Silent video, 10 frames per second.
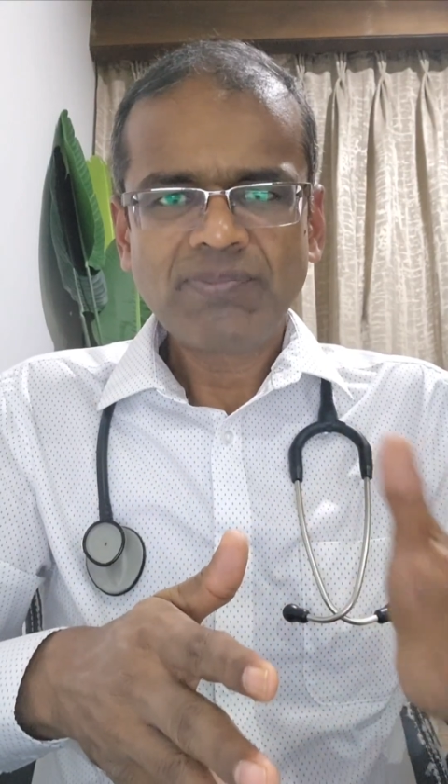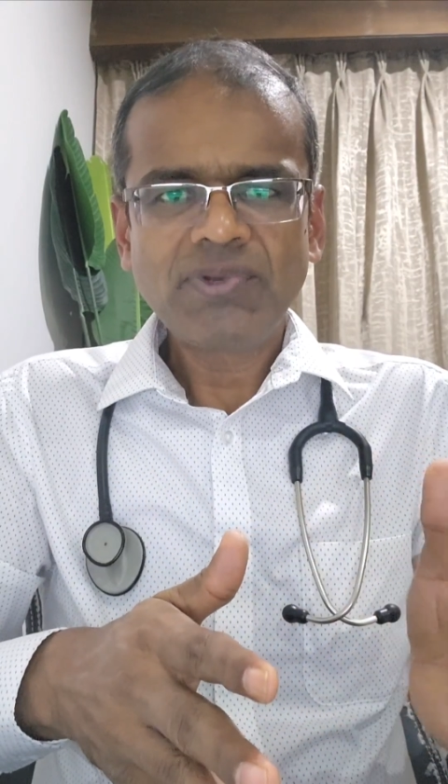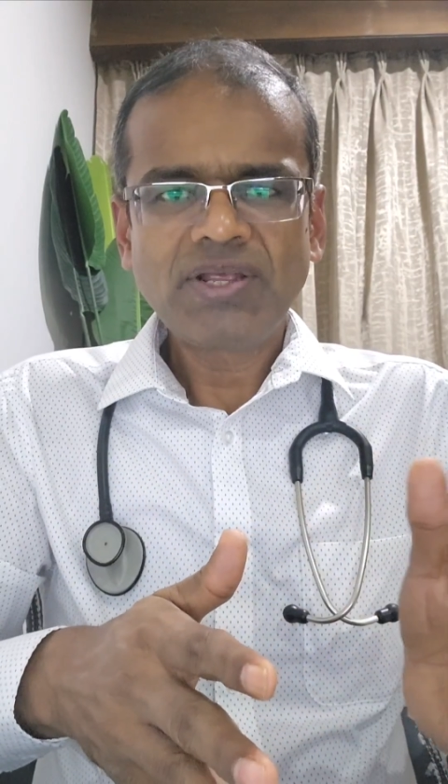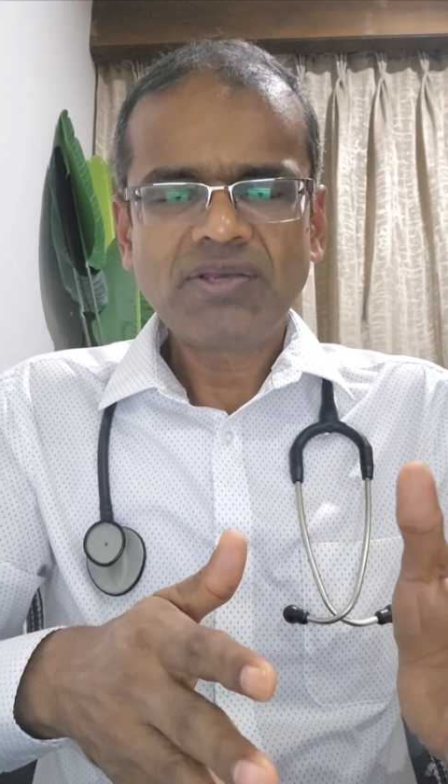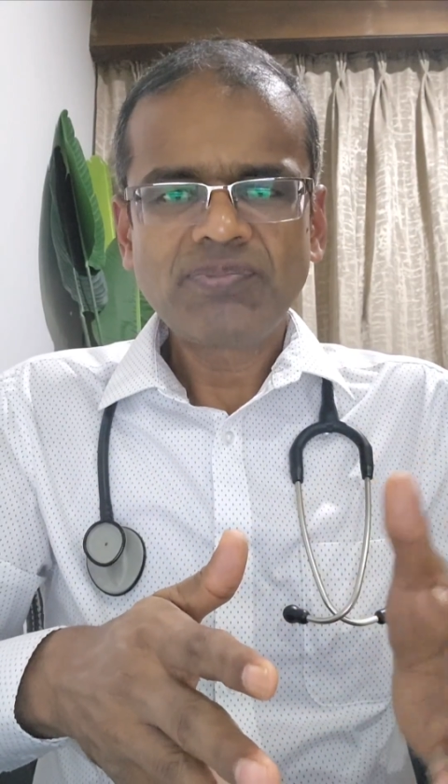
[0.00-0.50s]

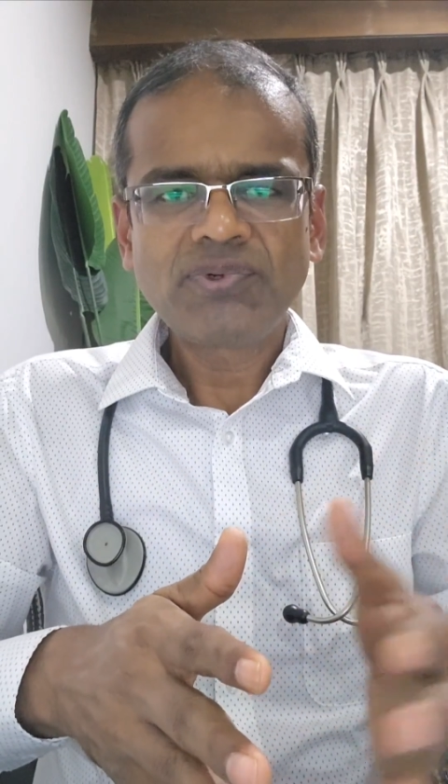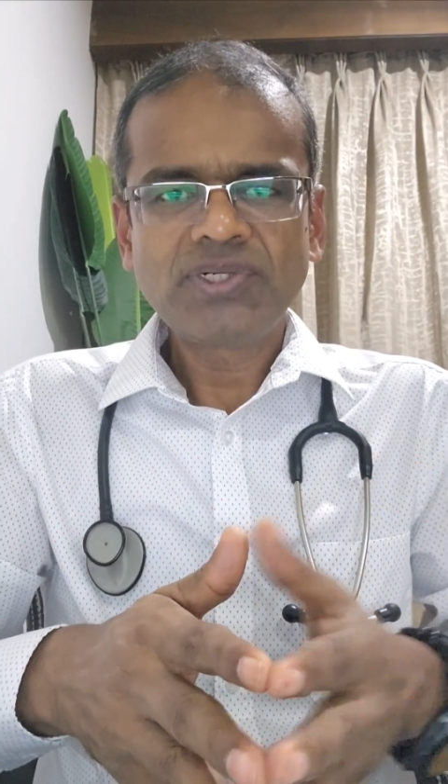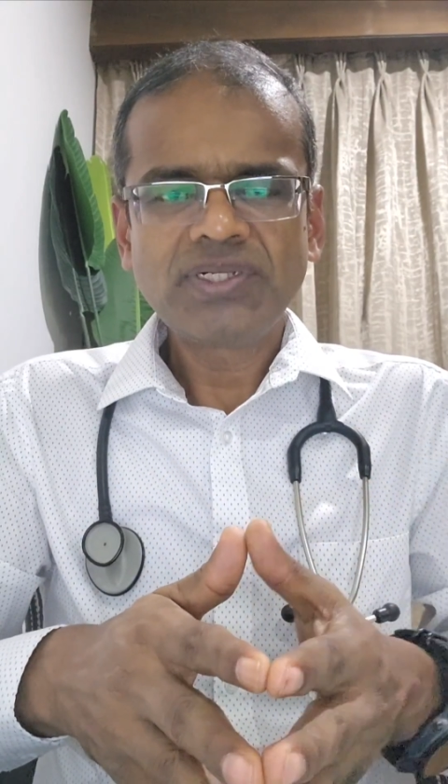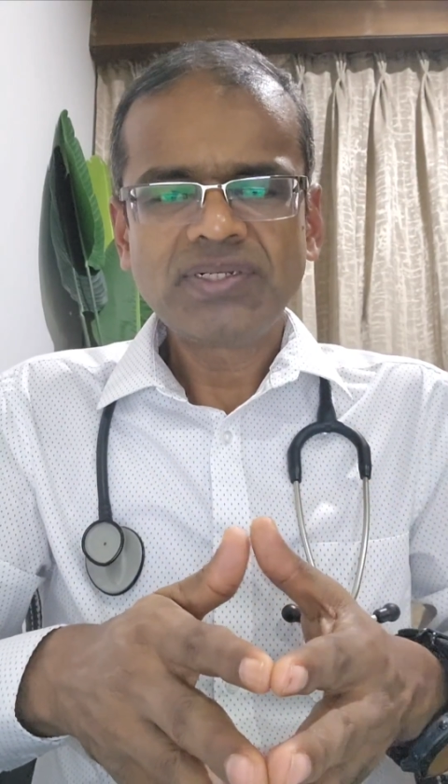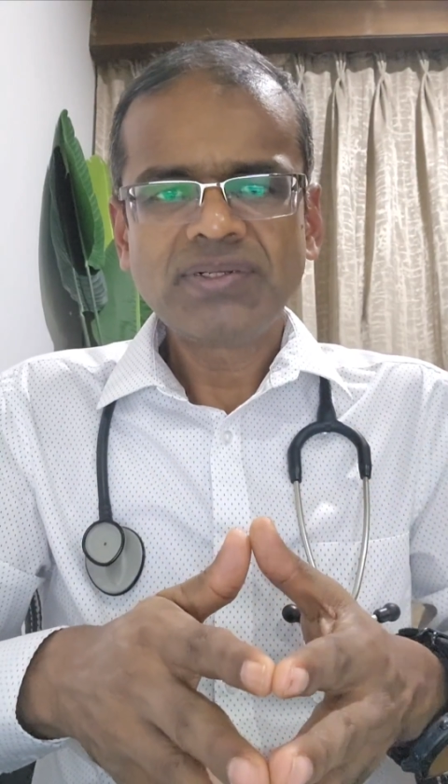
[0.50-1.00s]

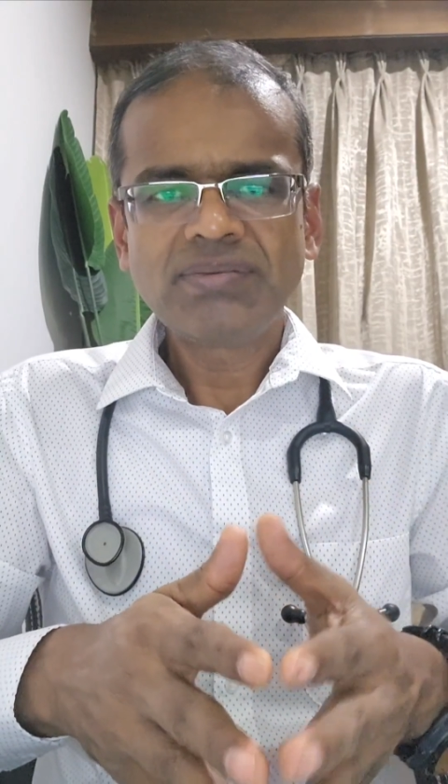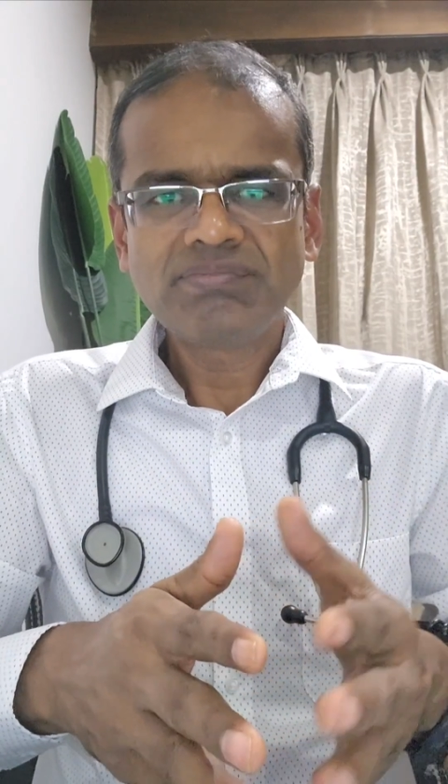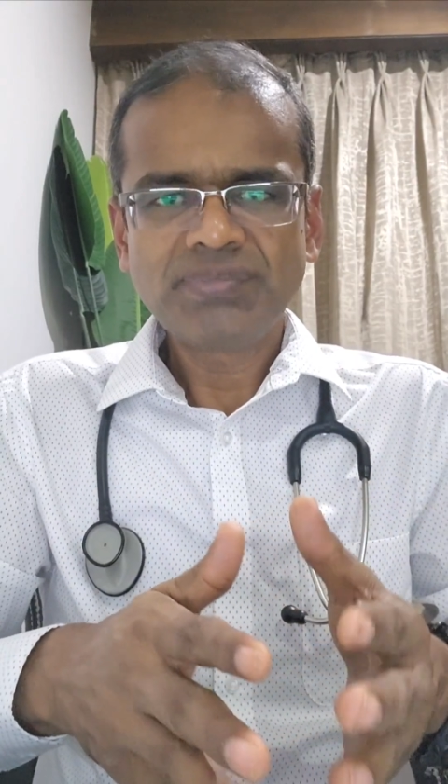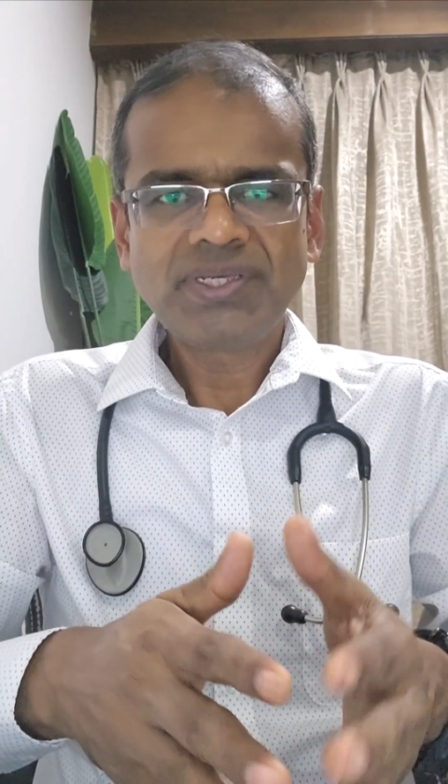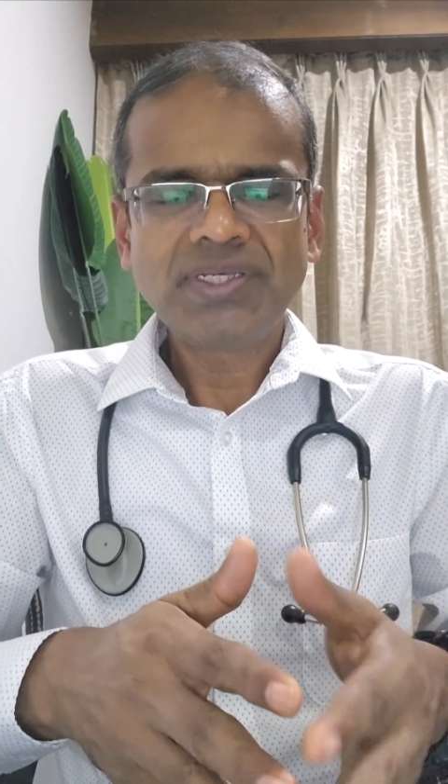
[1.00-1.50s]
apolipoprotein
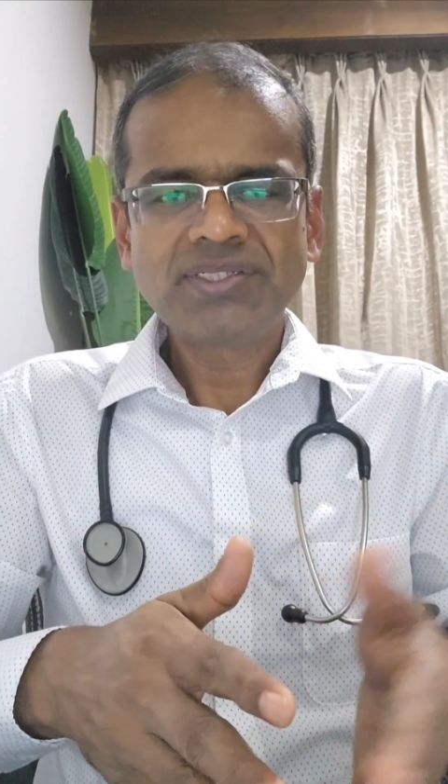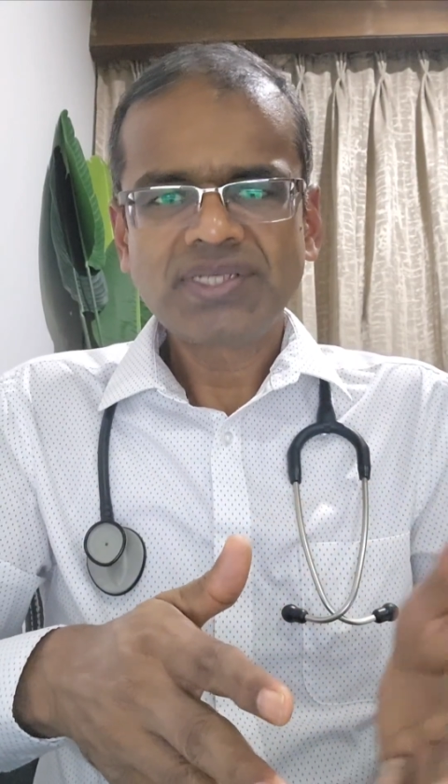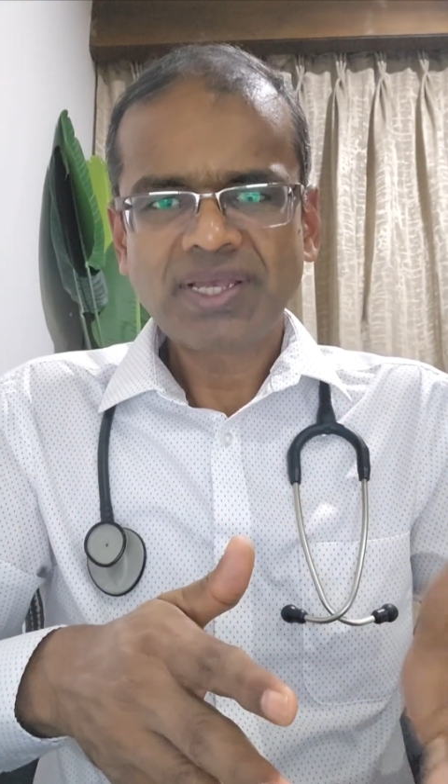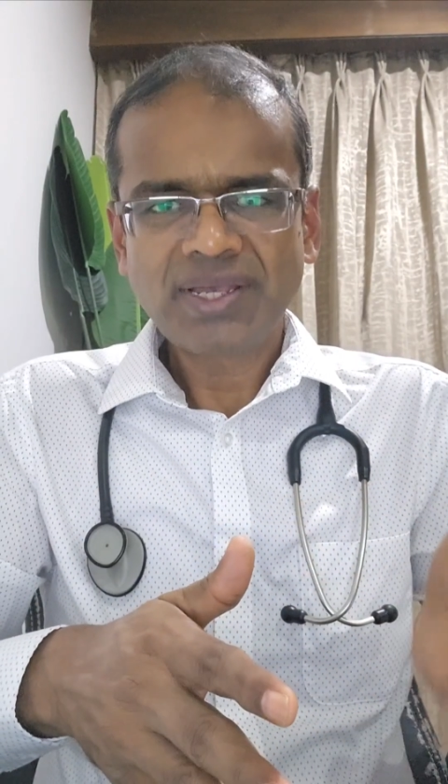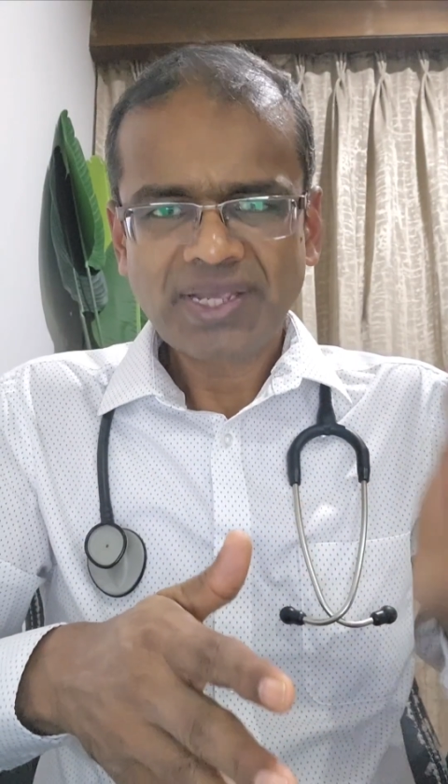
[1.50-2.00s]
B
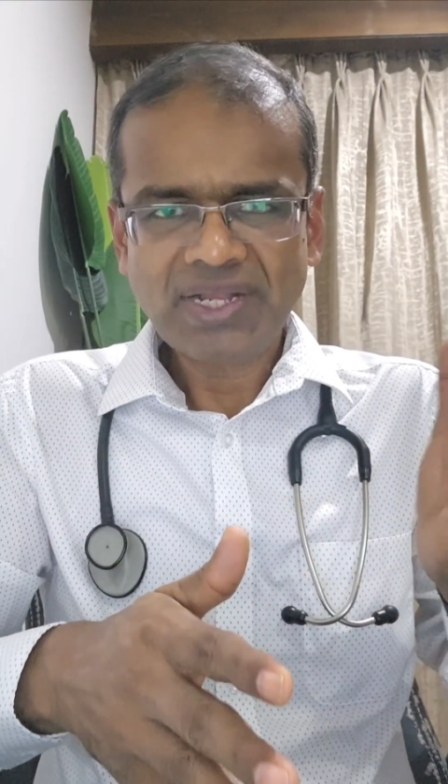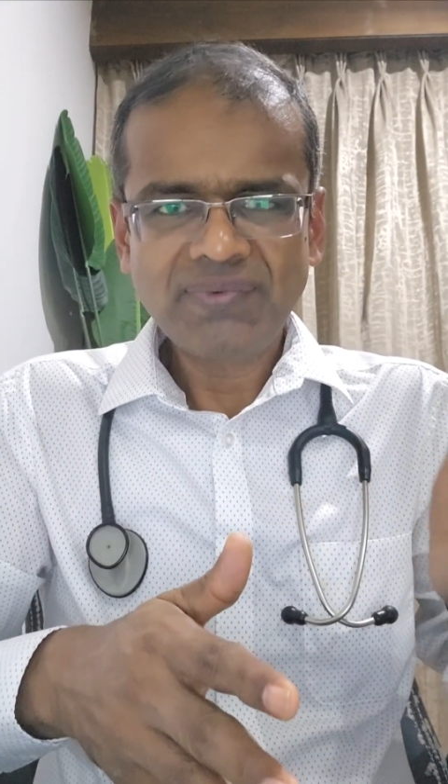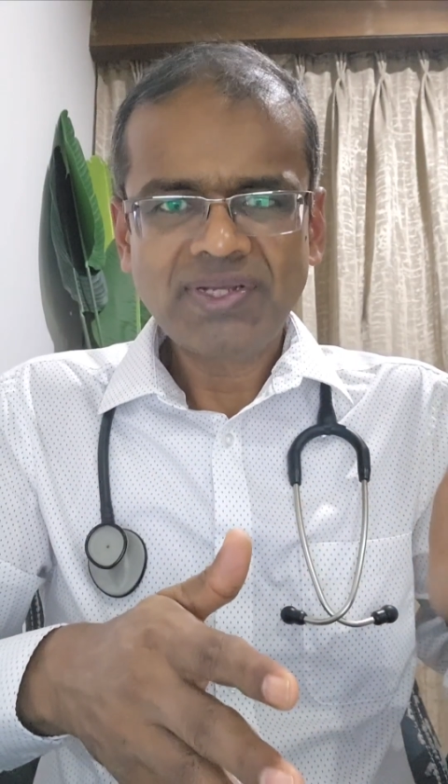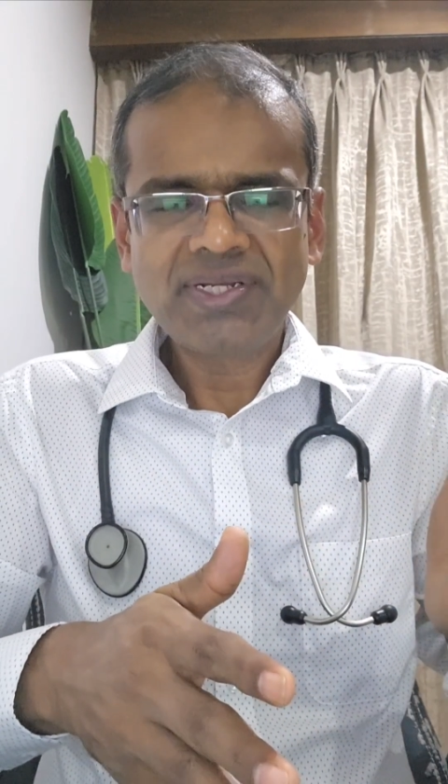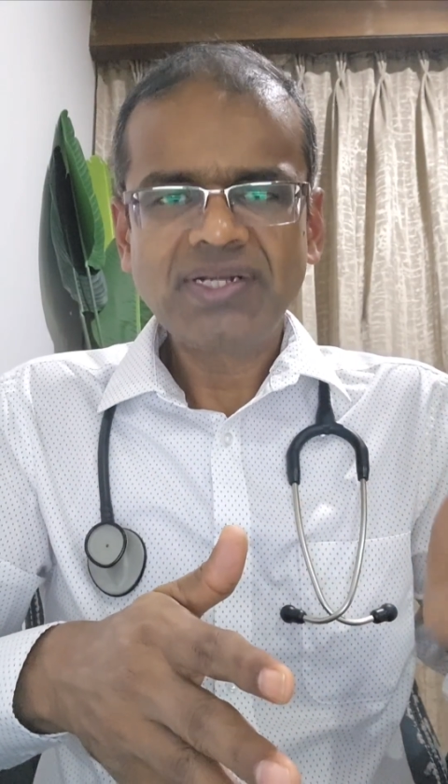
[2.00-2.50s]
is
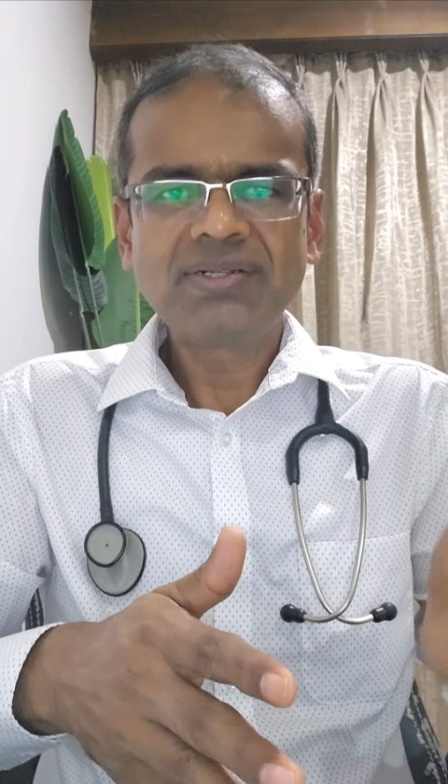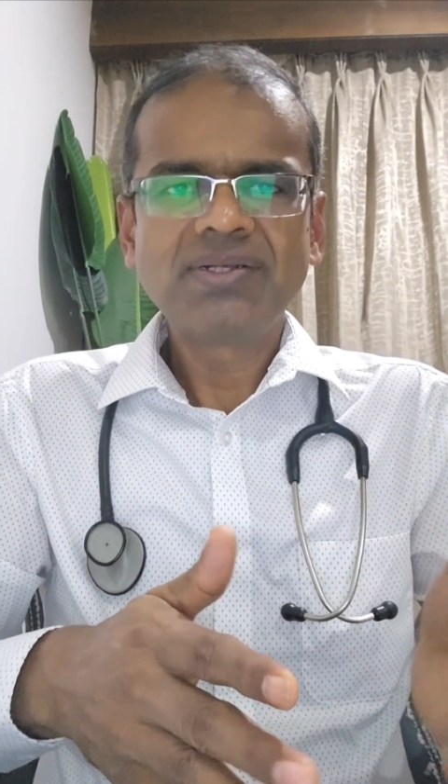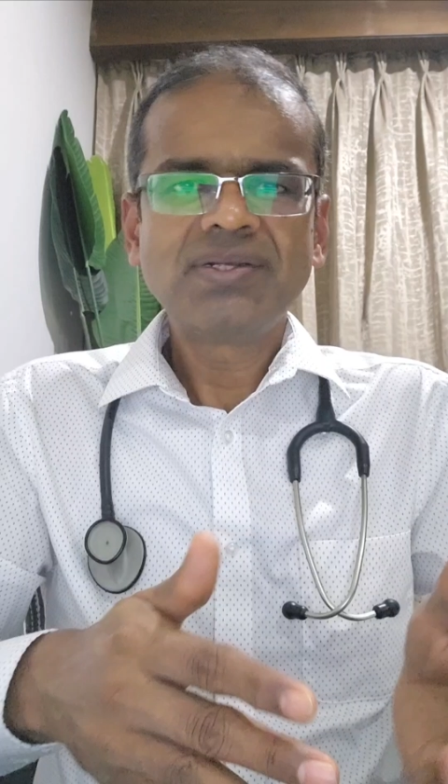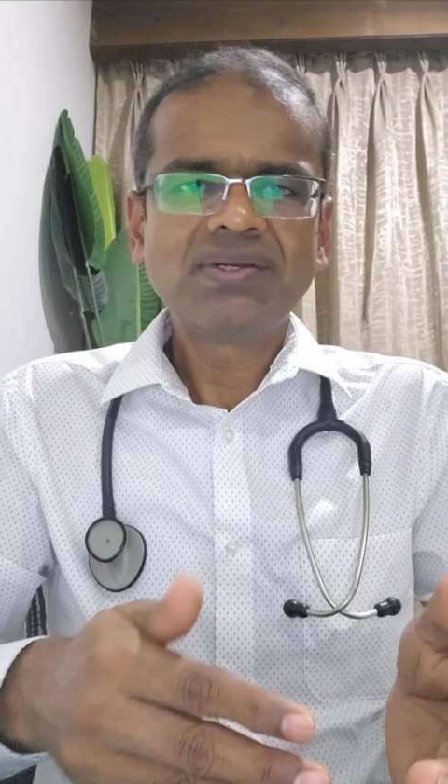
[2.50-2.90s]
elevated,